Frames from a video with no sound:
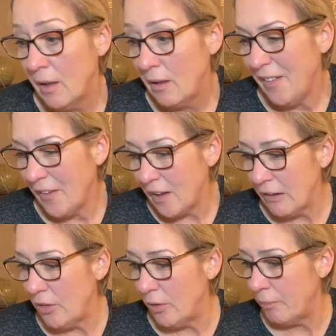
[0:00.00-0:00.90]
not the
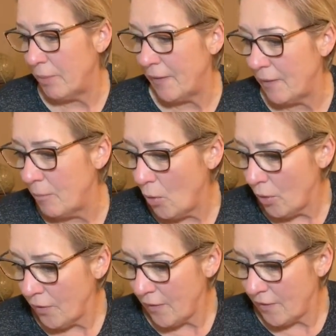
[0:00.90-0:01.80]
gluten, but the more
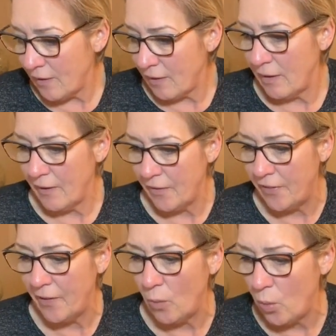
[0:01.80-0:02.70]
that
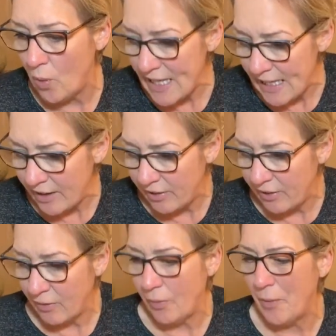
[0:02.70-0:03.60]
the wheat,
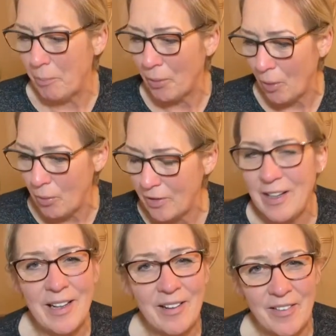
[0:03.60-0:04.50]
the
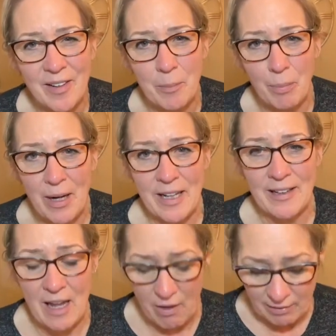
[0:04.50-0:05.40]
protein is going to break
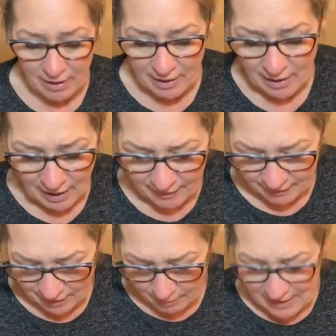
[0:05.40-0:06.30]
down, and it's
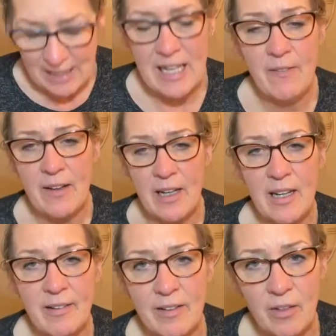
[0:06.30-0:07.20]
going to be even
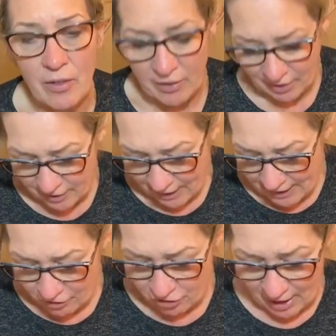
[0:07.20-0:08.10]
easier to
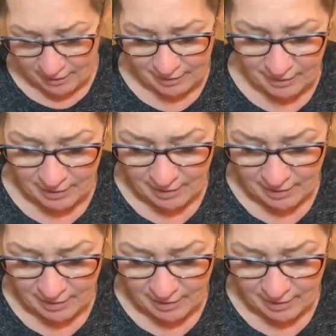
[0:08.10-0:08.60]
digest.